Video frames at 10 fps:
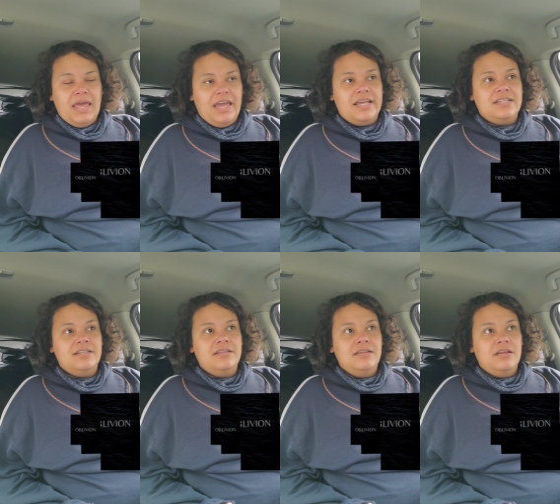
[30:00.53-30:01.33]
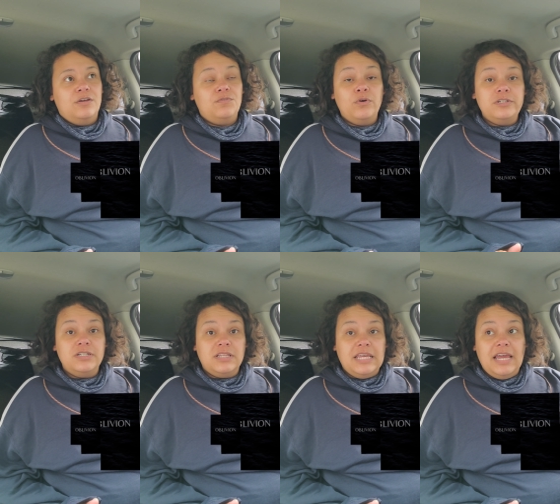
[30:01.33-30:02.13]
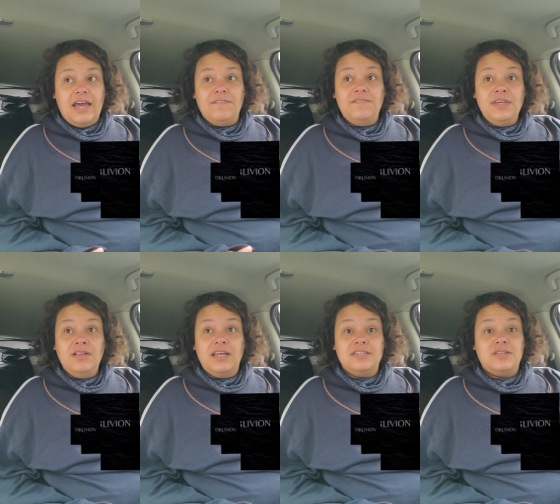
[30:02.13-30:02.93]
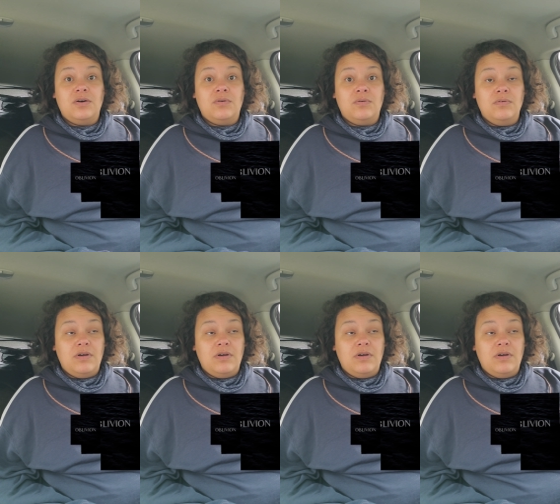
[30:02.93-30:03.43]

And unfortunately, I feel as though